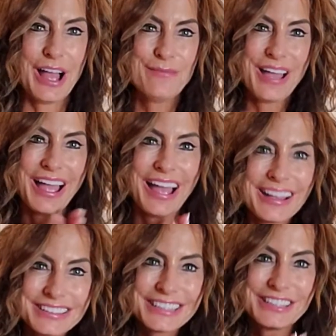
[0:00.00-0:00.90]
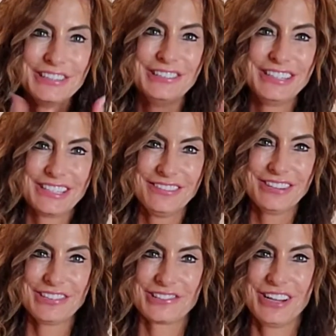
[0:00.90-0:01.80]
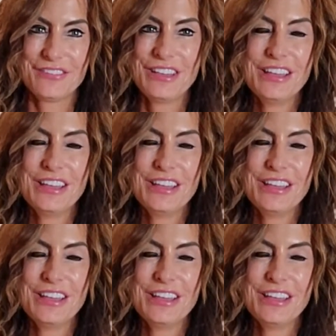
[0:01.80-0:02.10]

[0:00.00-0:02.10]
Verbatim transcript: I'm asking you to give it a try.